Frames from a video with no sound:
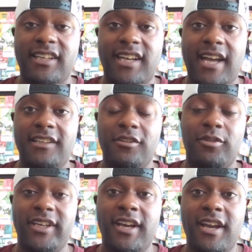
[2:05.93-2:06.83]
the
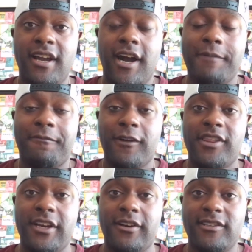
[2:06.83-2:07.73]
continuity up
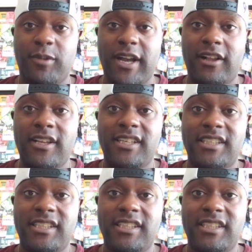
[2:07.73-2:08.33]
front there as well.